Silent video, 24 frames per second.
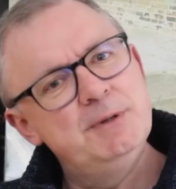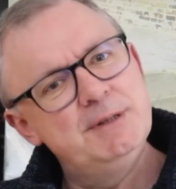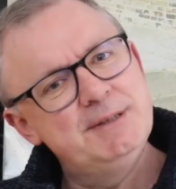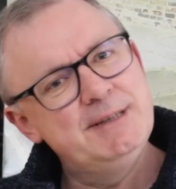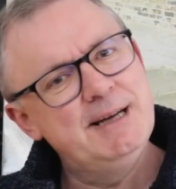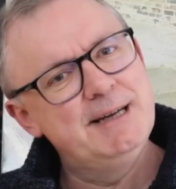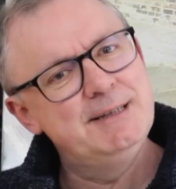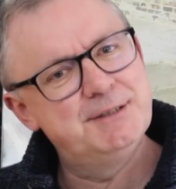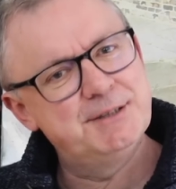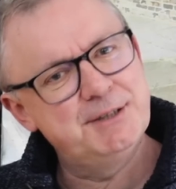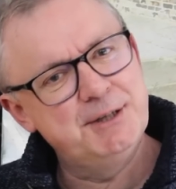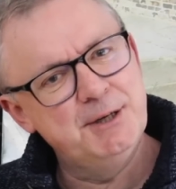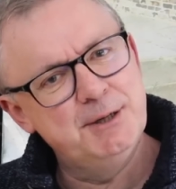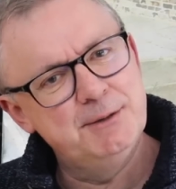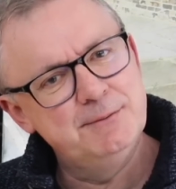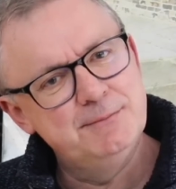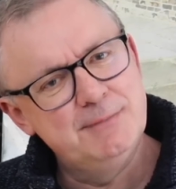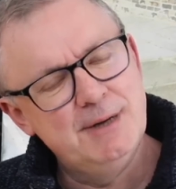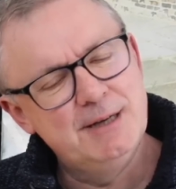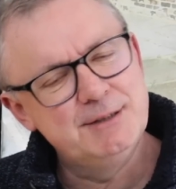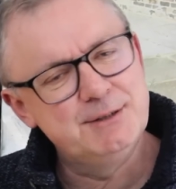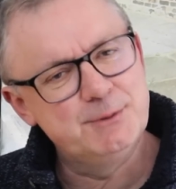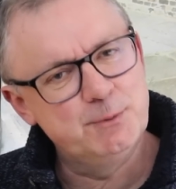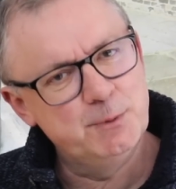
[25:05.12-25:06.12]
of days ago,
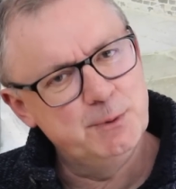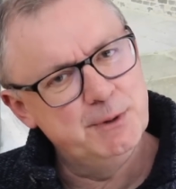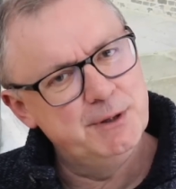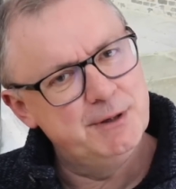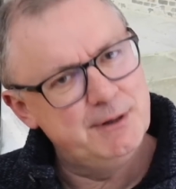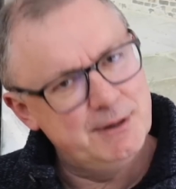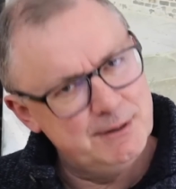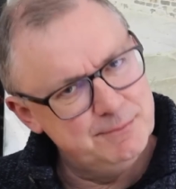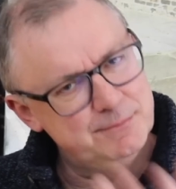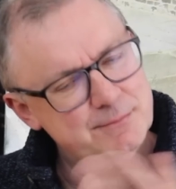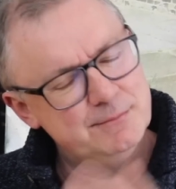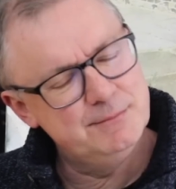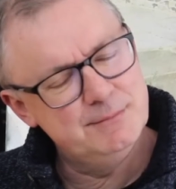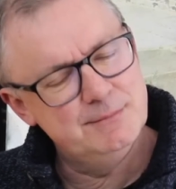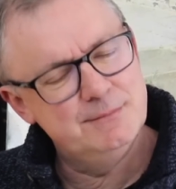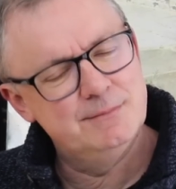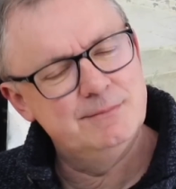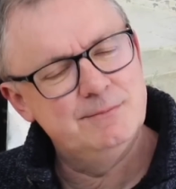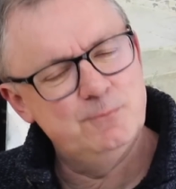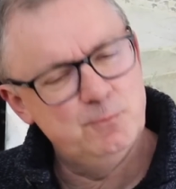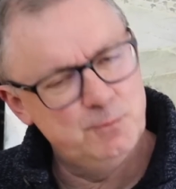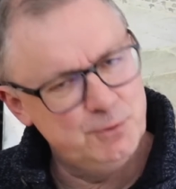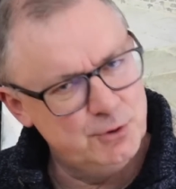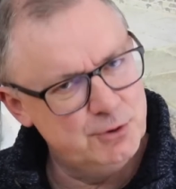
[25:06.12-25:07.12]
as it were.
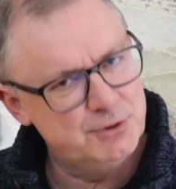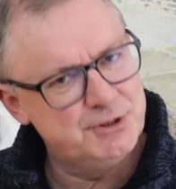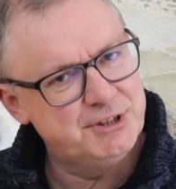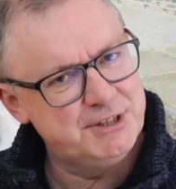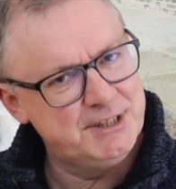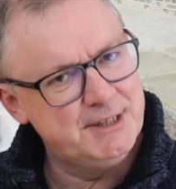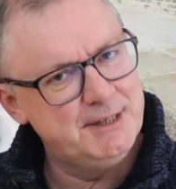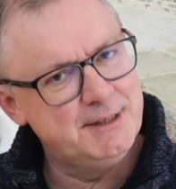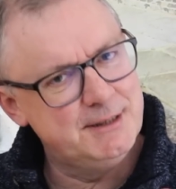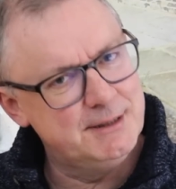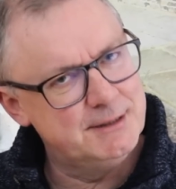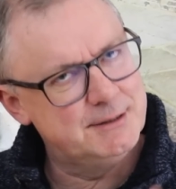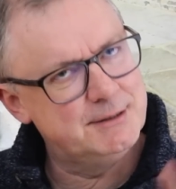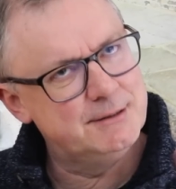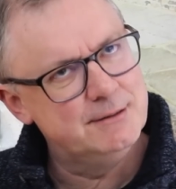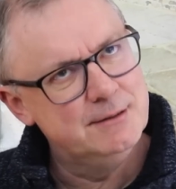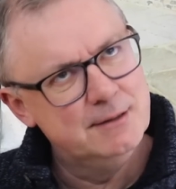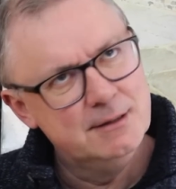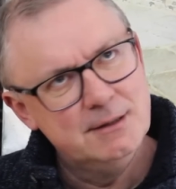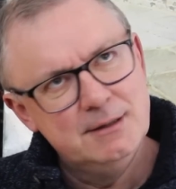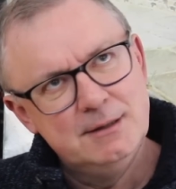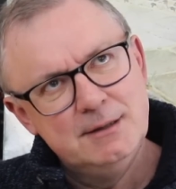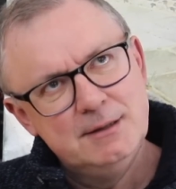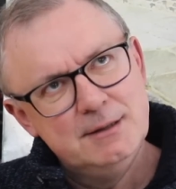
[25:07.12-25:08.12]
You're seeing it.
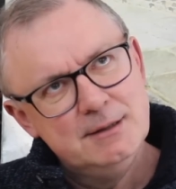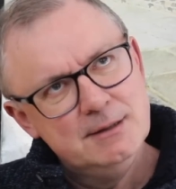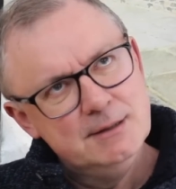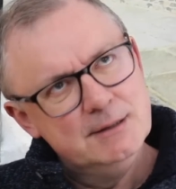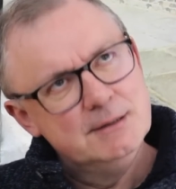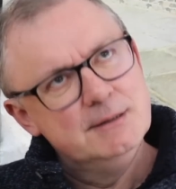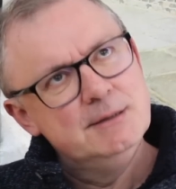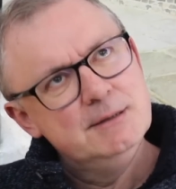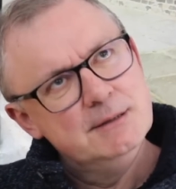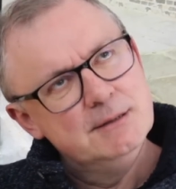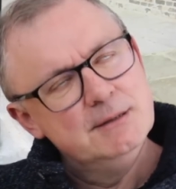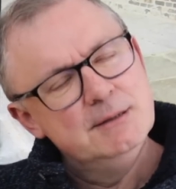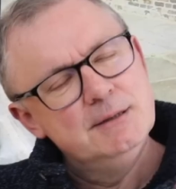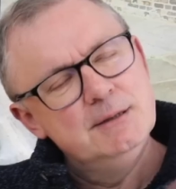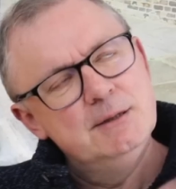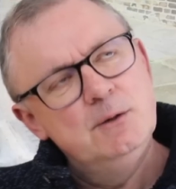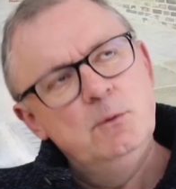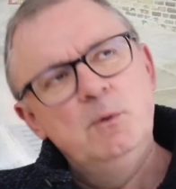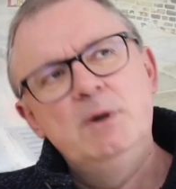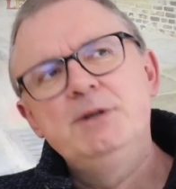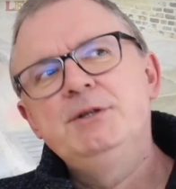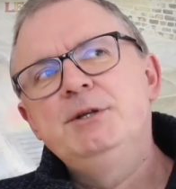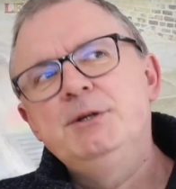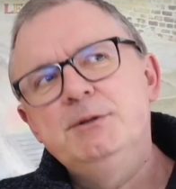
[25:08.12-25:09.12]

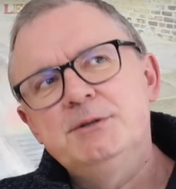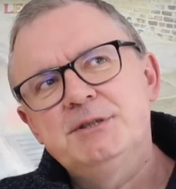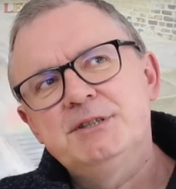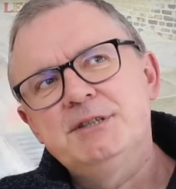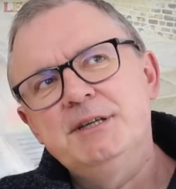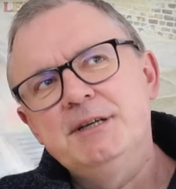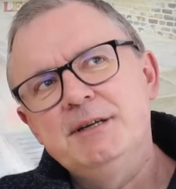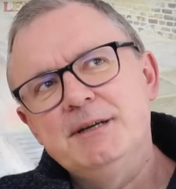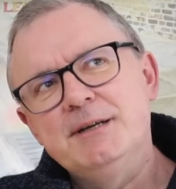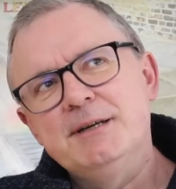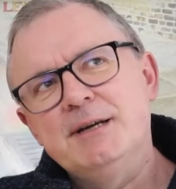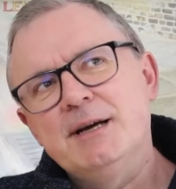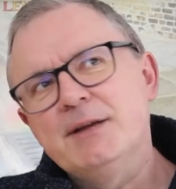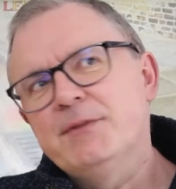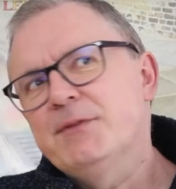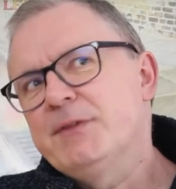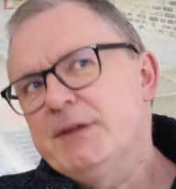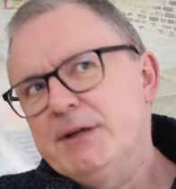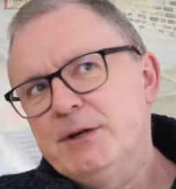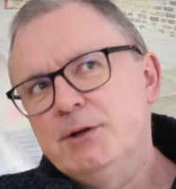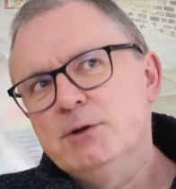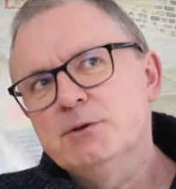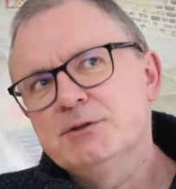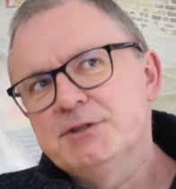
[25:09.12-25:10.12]
When are you seeing it? I
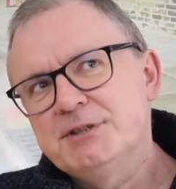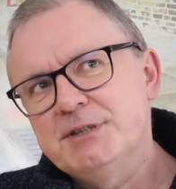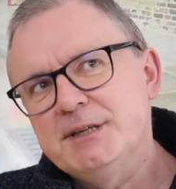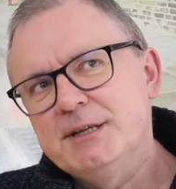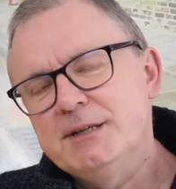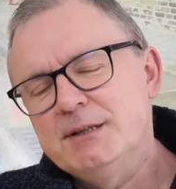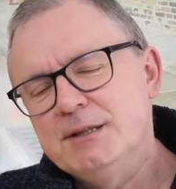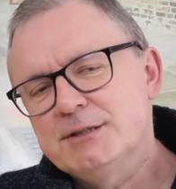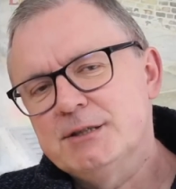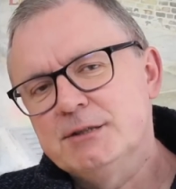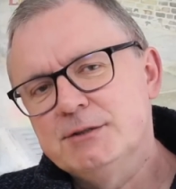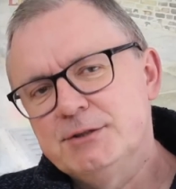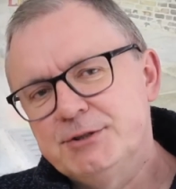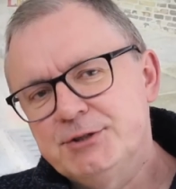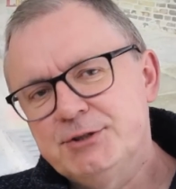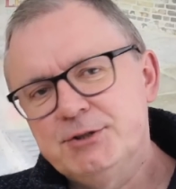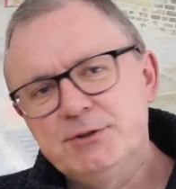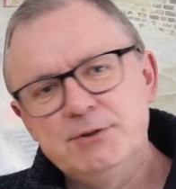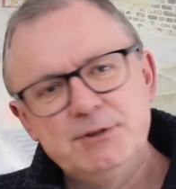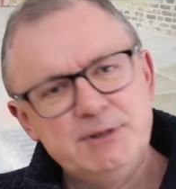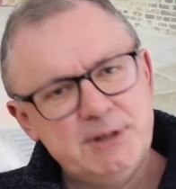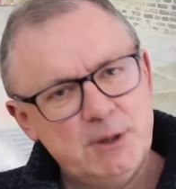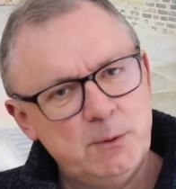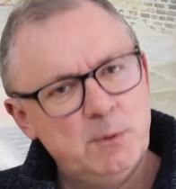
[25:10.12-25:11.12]
think you're seeing this on
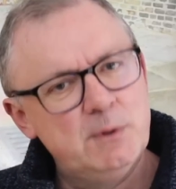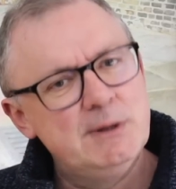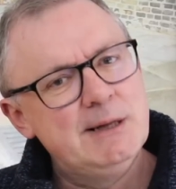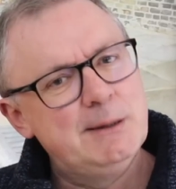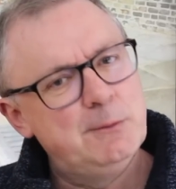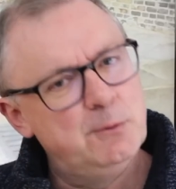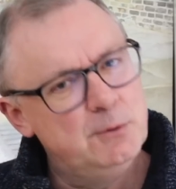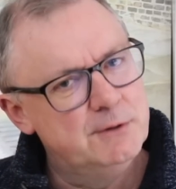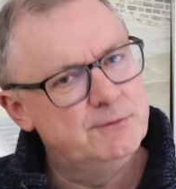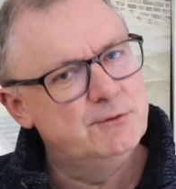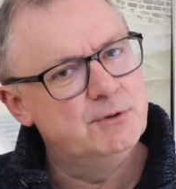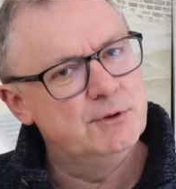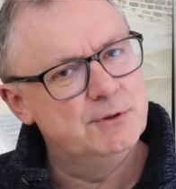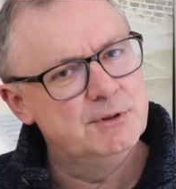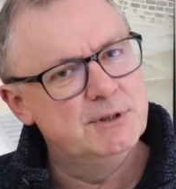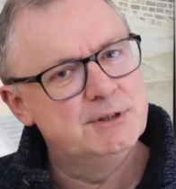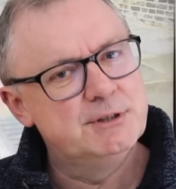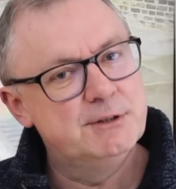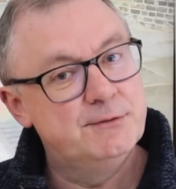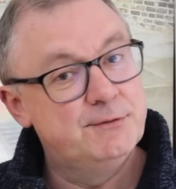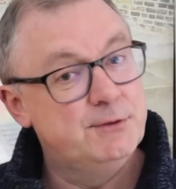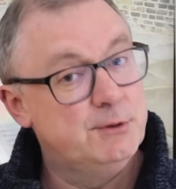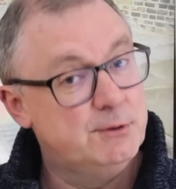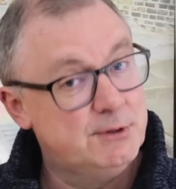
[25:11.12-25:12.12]
Sunday. Well, I will have done
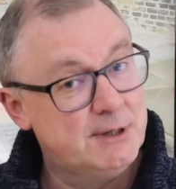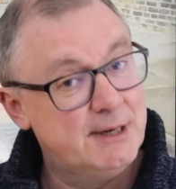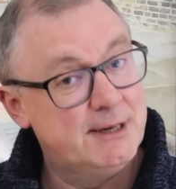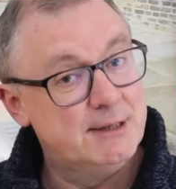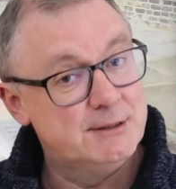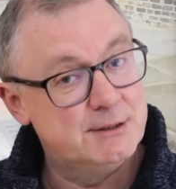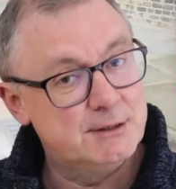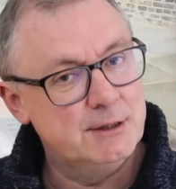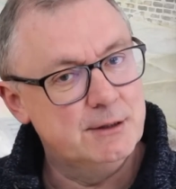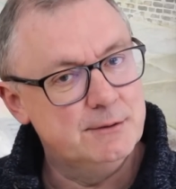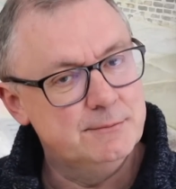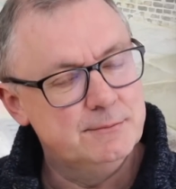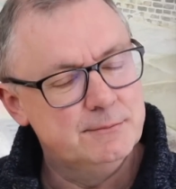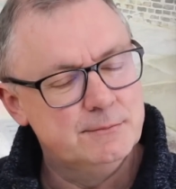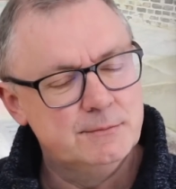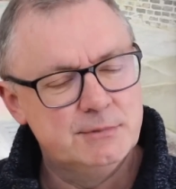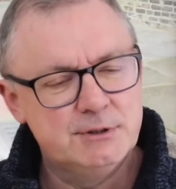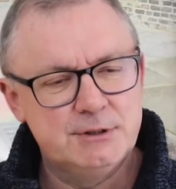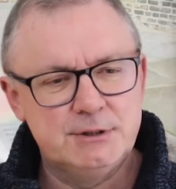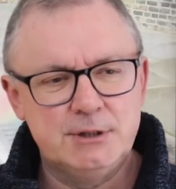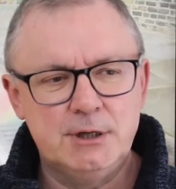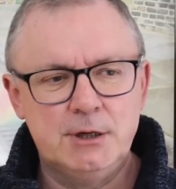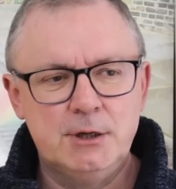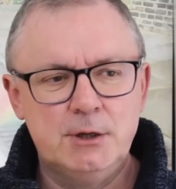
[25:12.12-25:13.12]
this a few days ago,
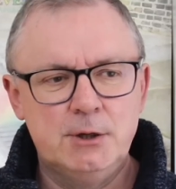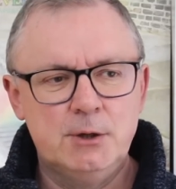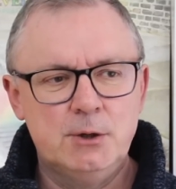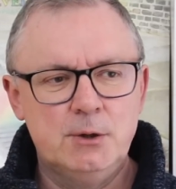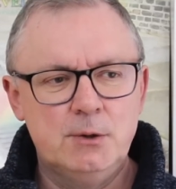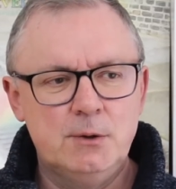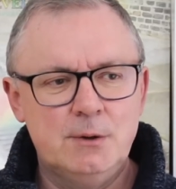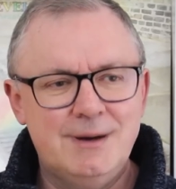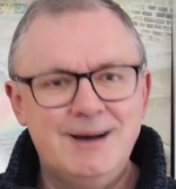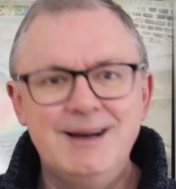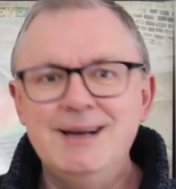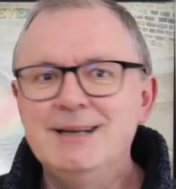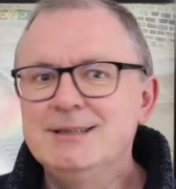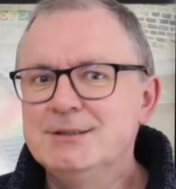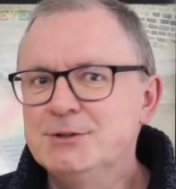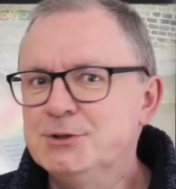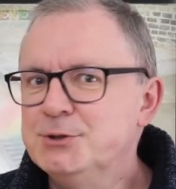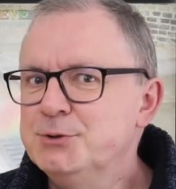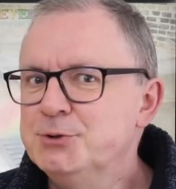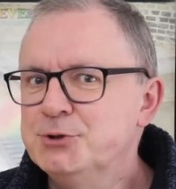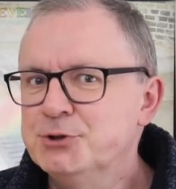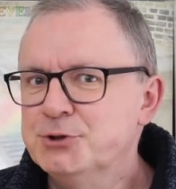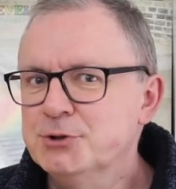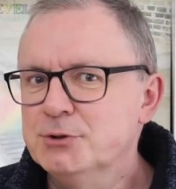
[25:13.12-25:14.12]
so I ain't
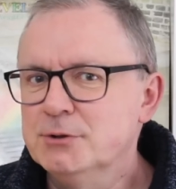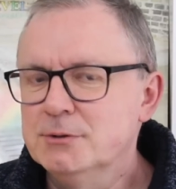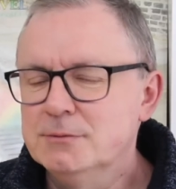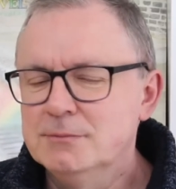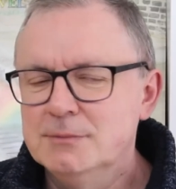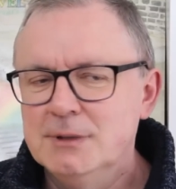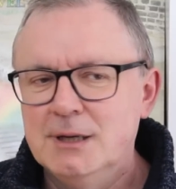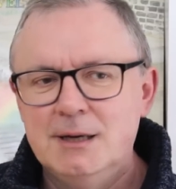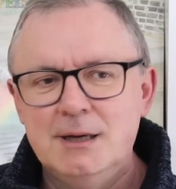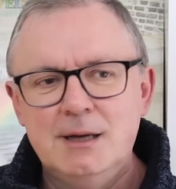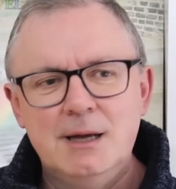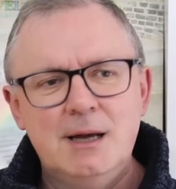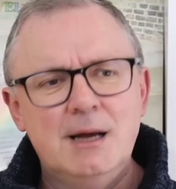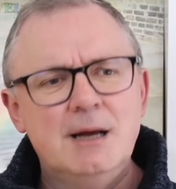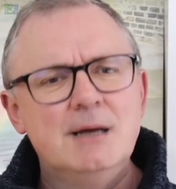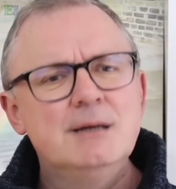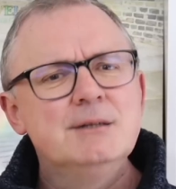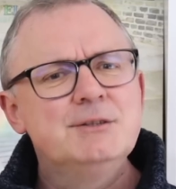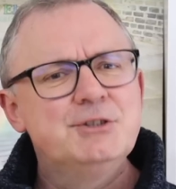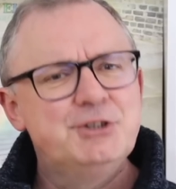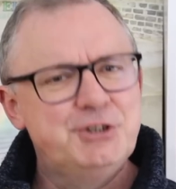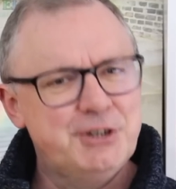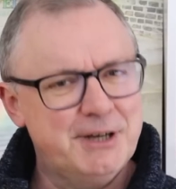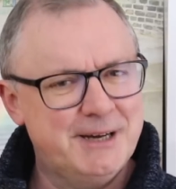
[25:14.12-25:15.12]
too sure.
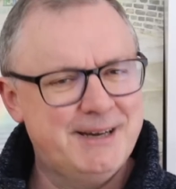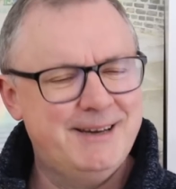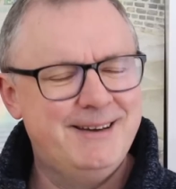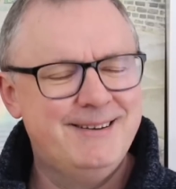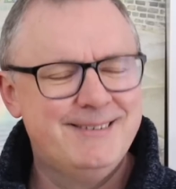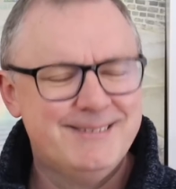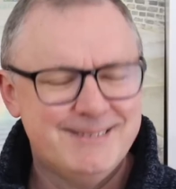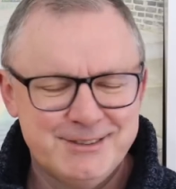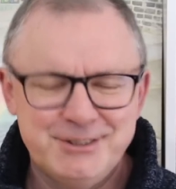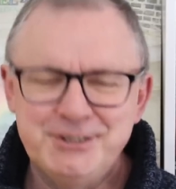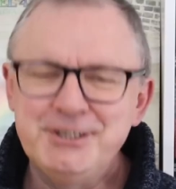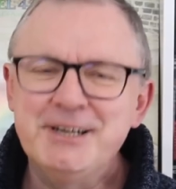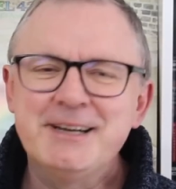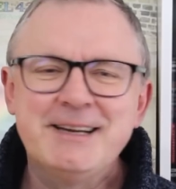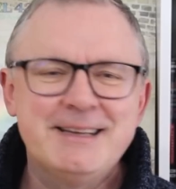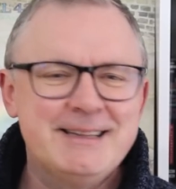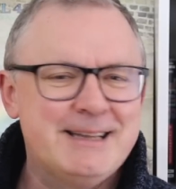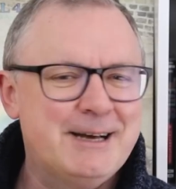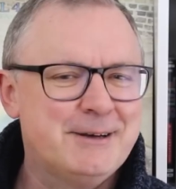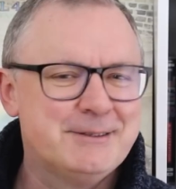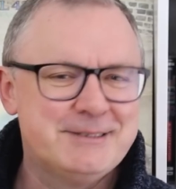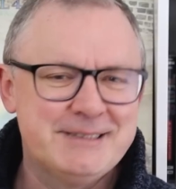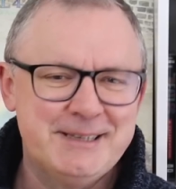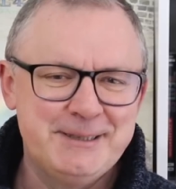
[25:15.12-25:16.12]
Check it
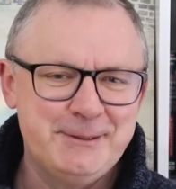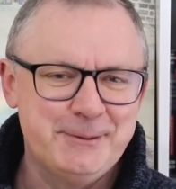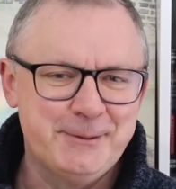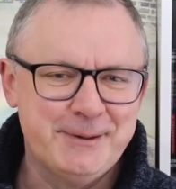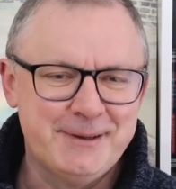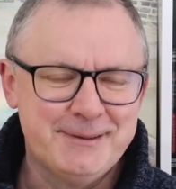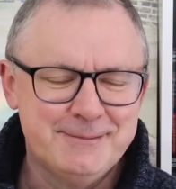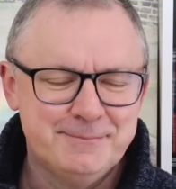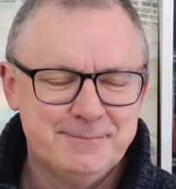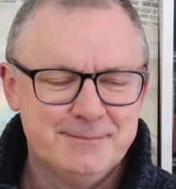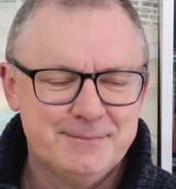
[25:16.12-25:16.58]
out anyway.